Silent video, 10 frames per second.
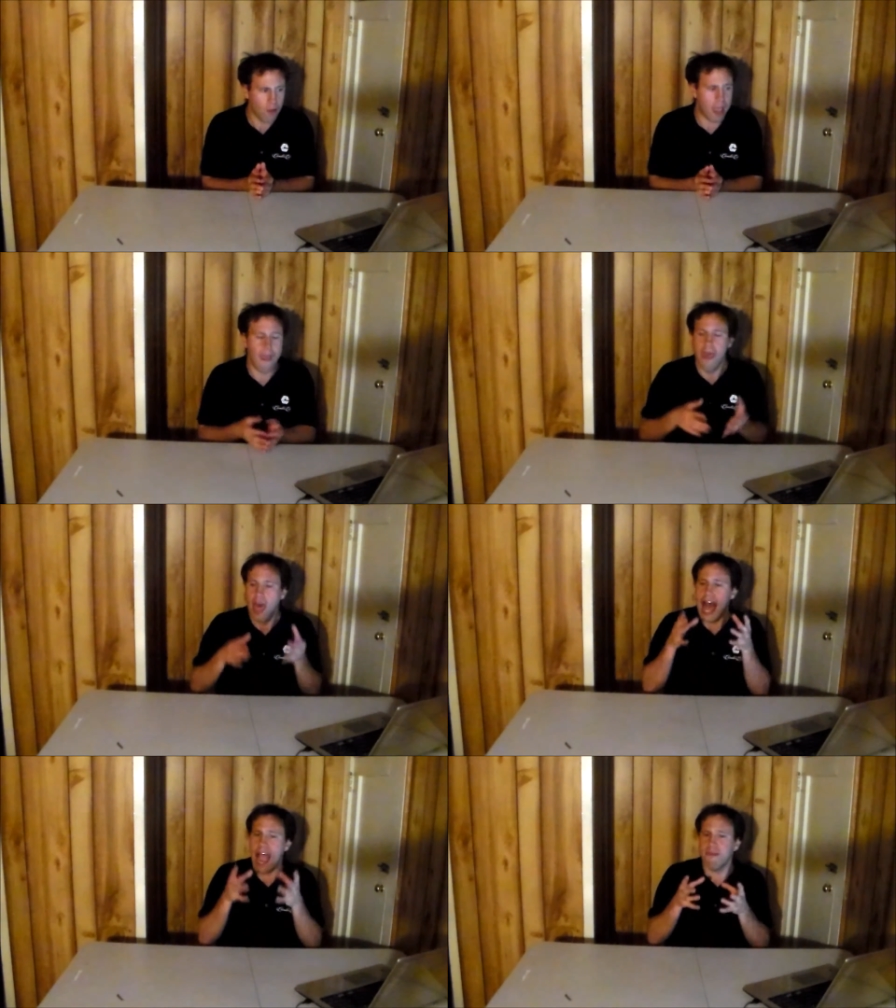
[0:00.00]
Okay,
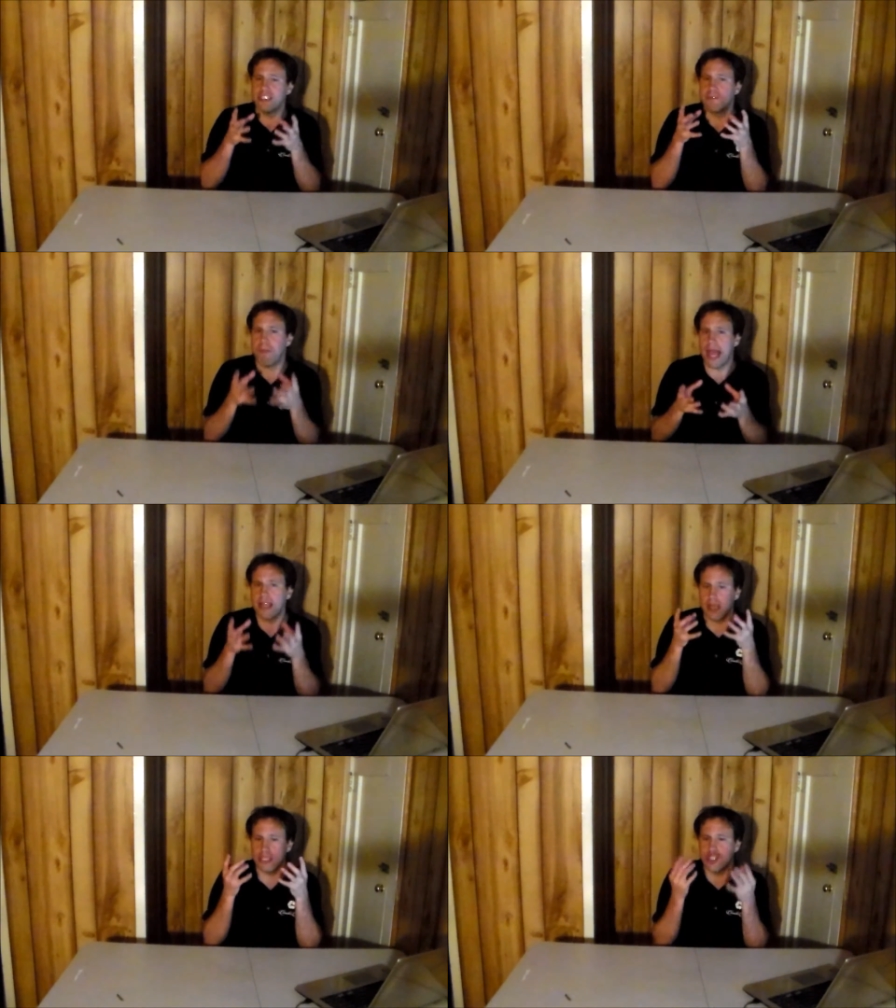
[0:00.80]
I
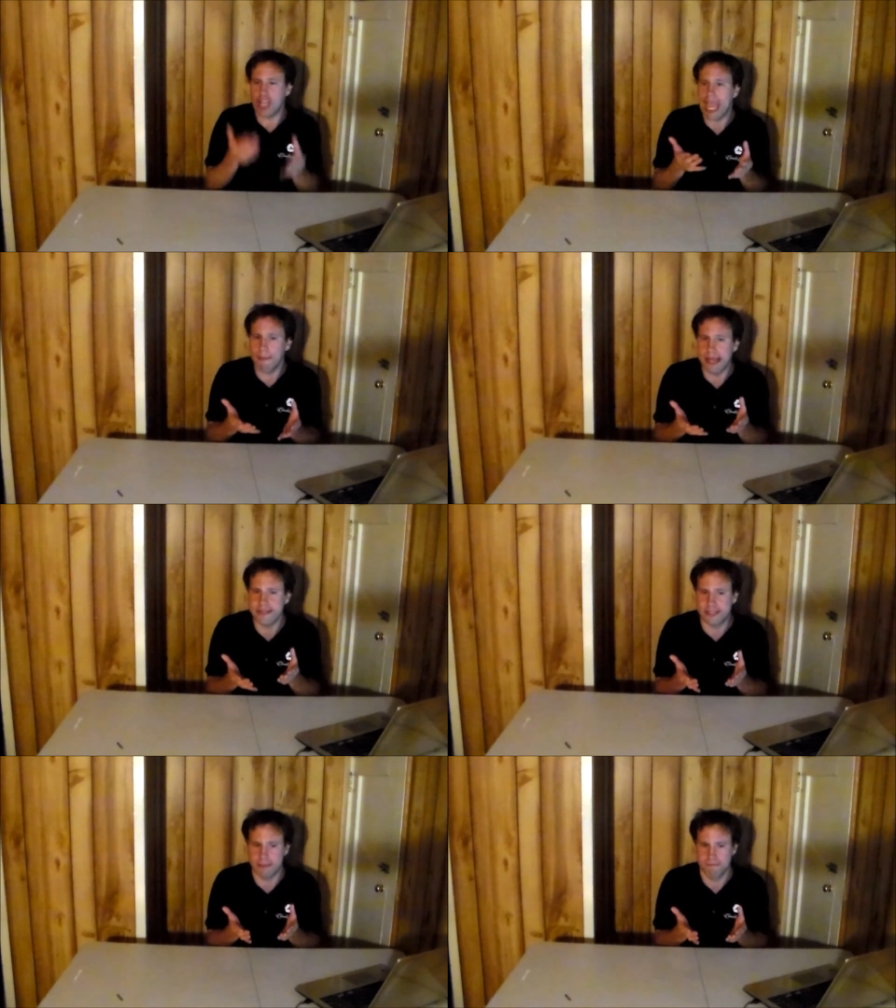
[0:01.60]
respect
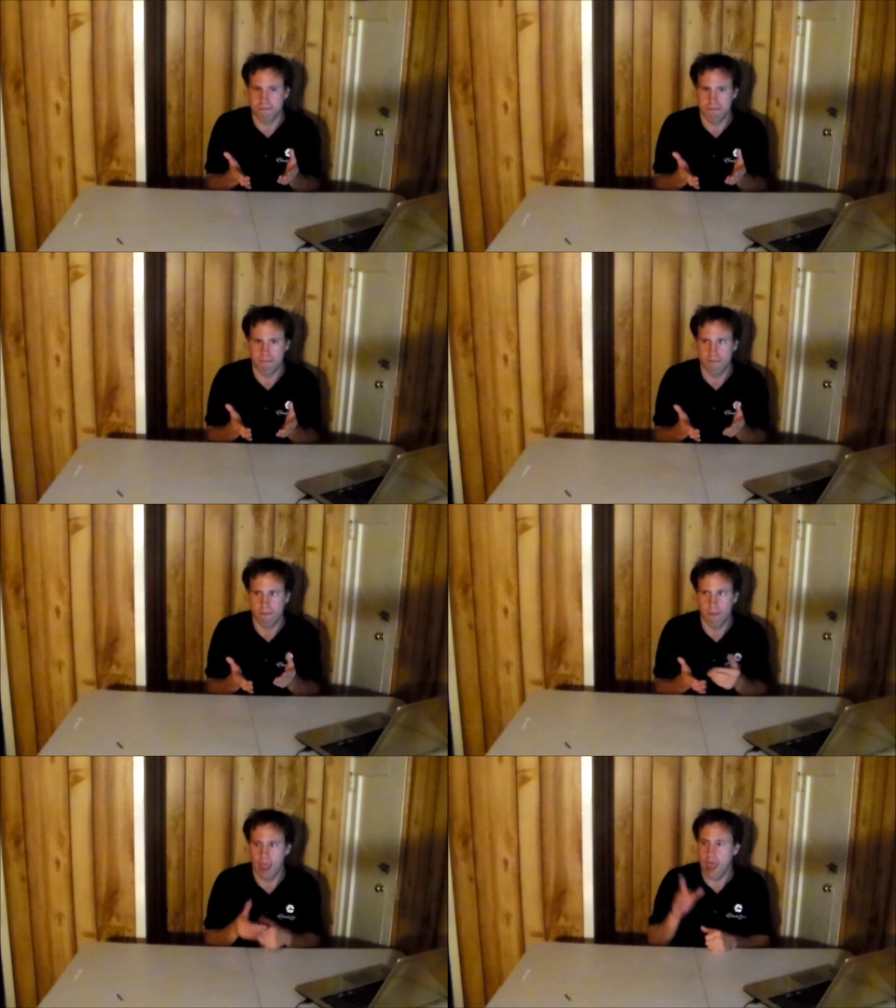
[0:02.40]
Sheamus,
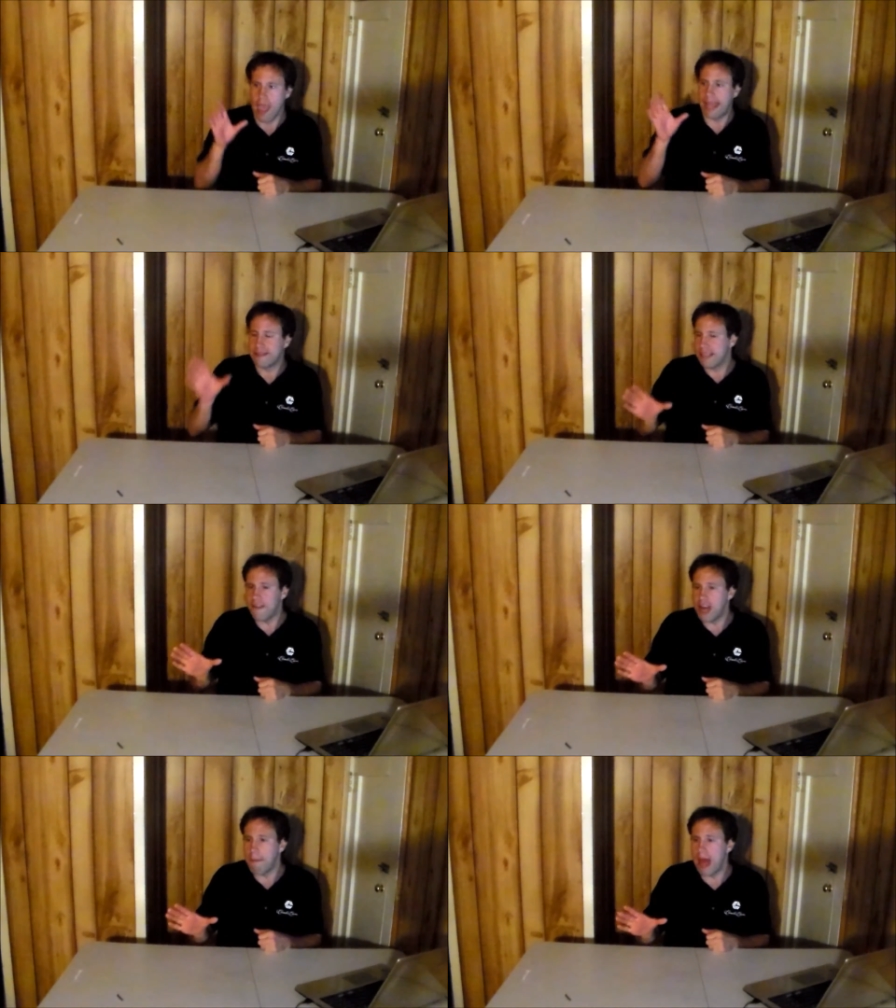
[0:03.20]
and
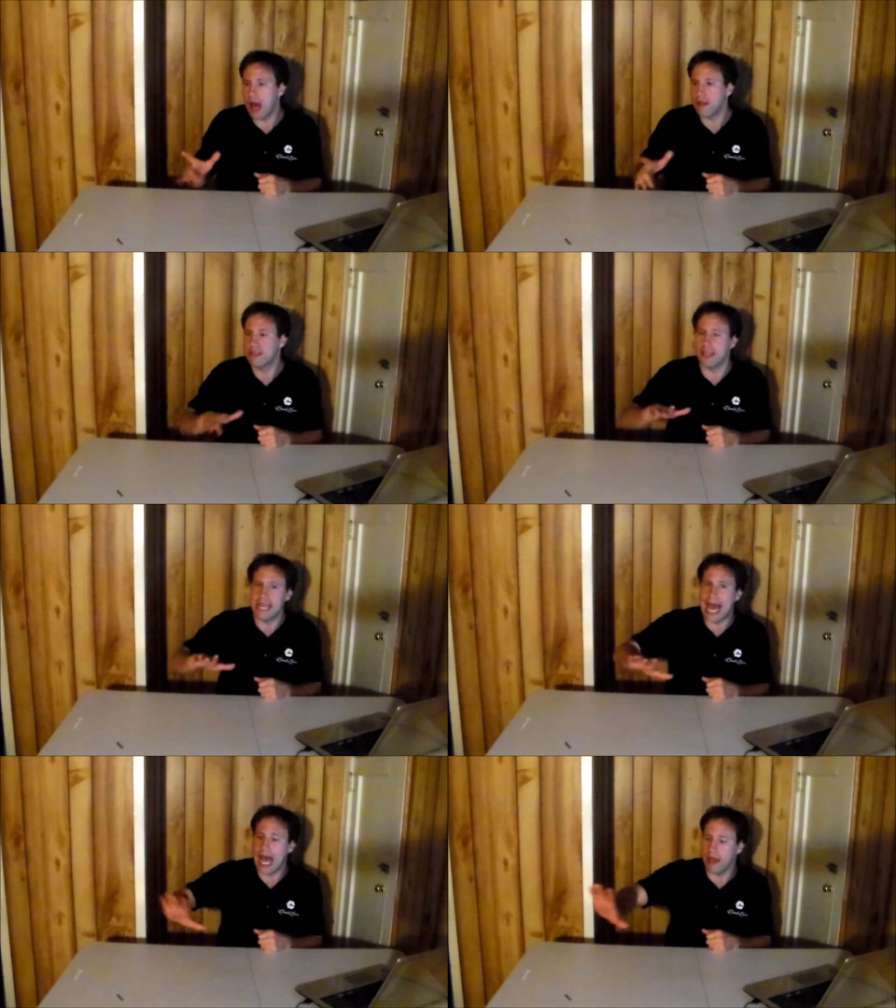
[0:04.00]
Stephen Amell
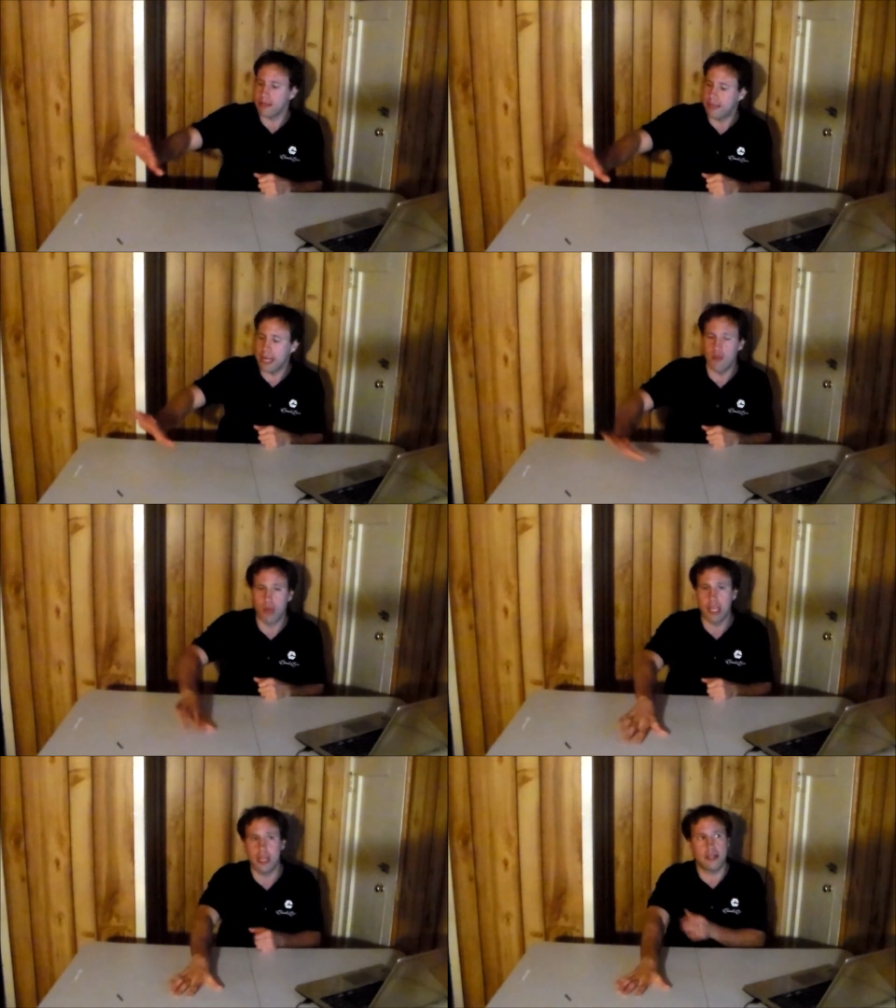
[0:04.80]
did not
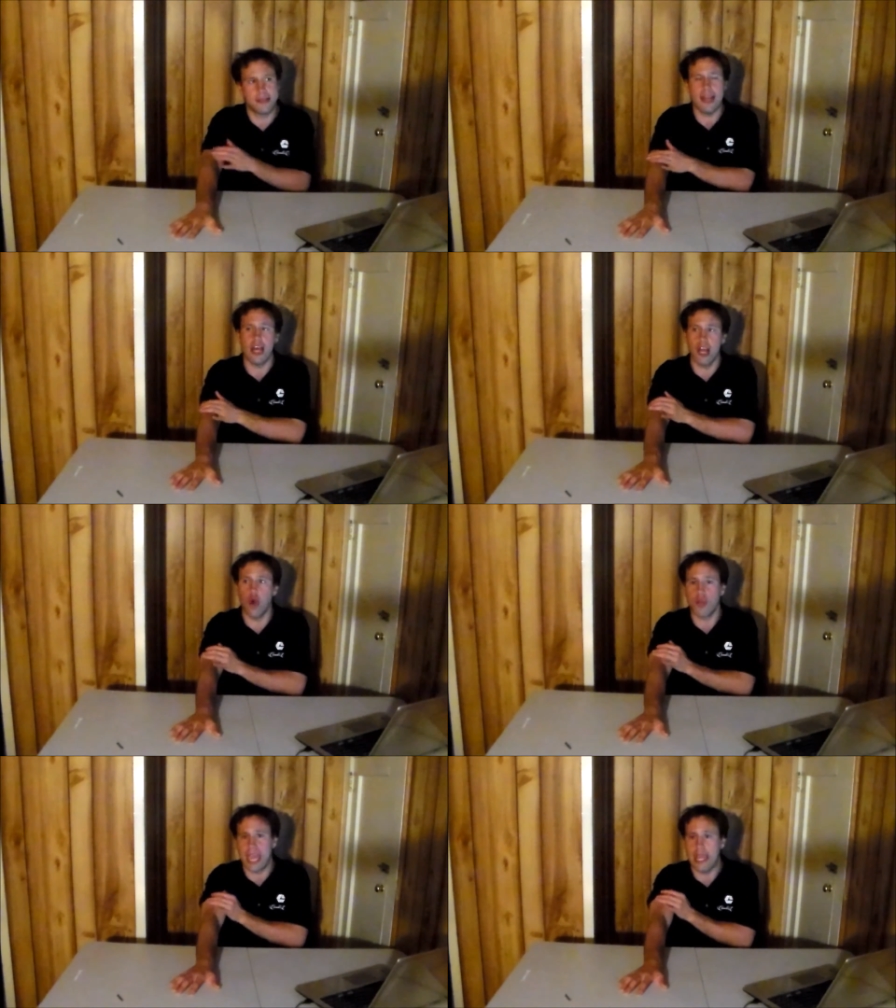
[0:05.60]
didn't really did
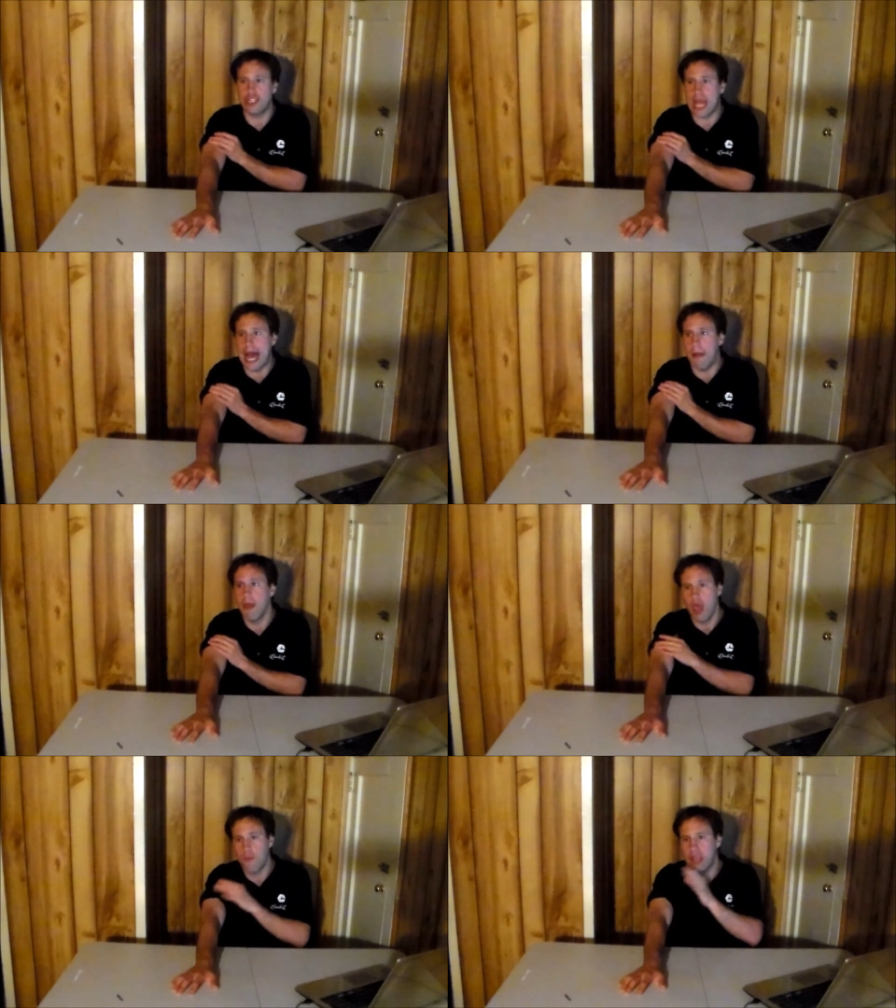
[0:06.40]
an okay
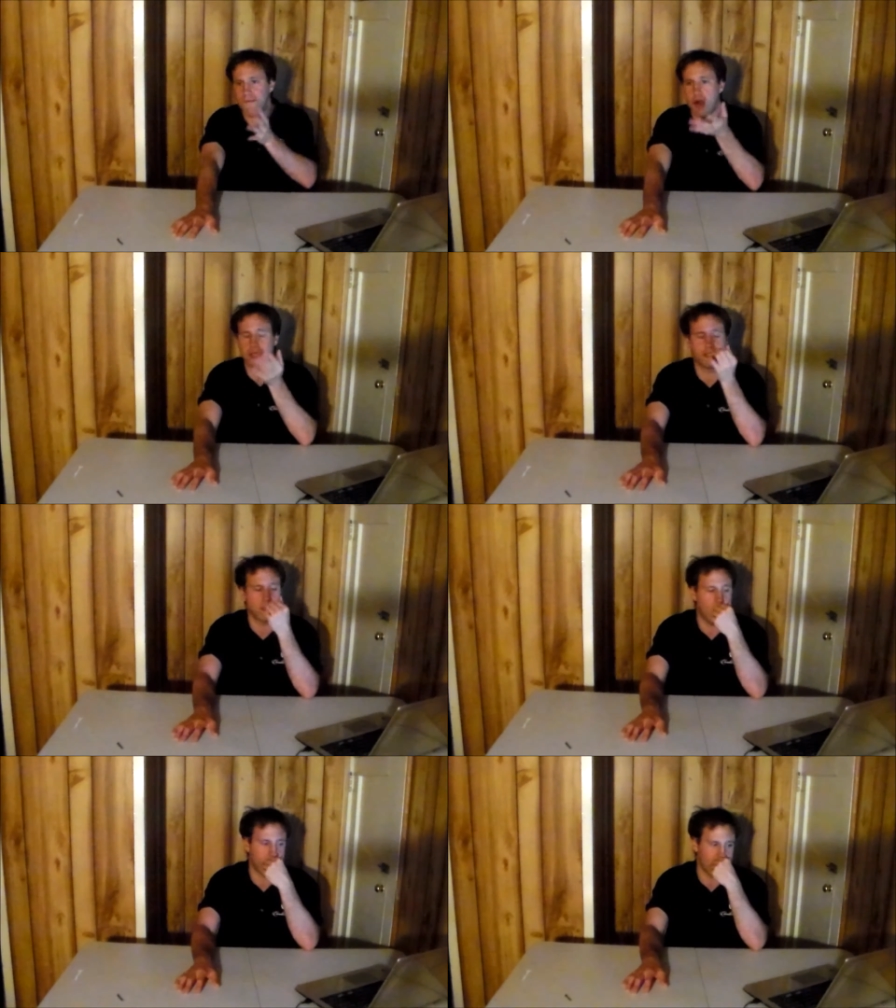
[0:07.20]
job when he fought
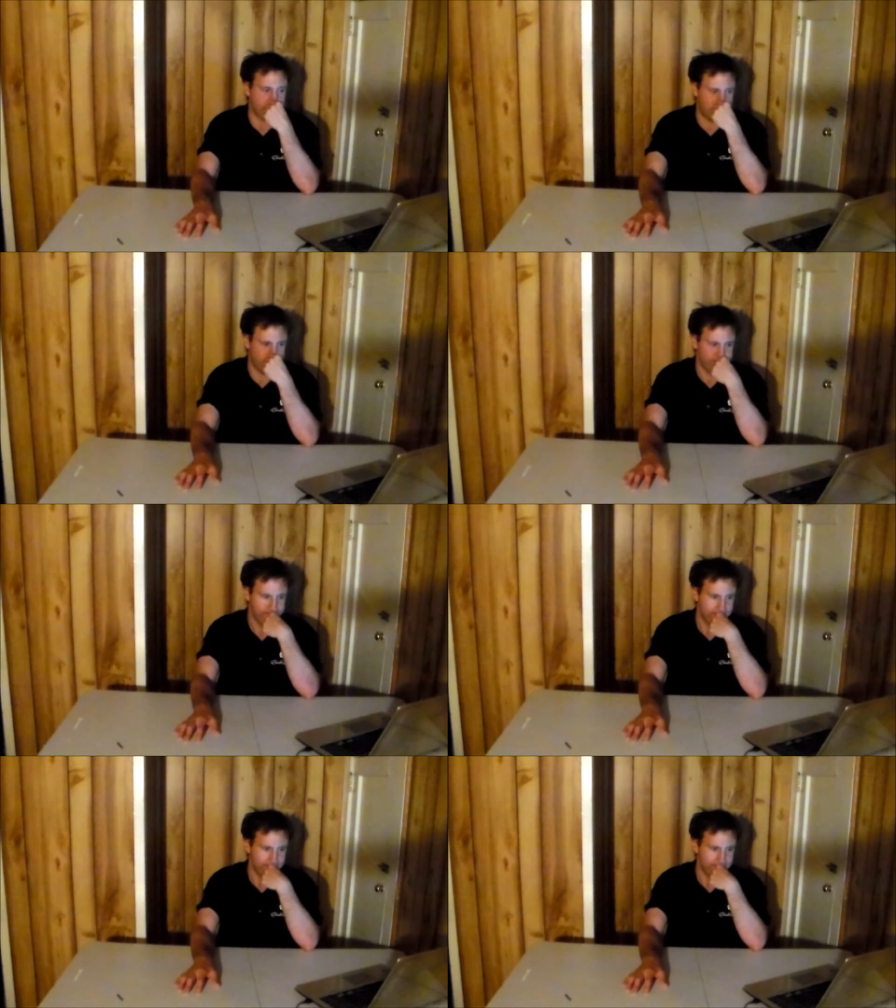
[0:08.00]
Stardust.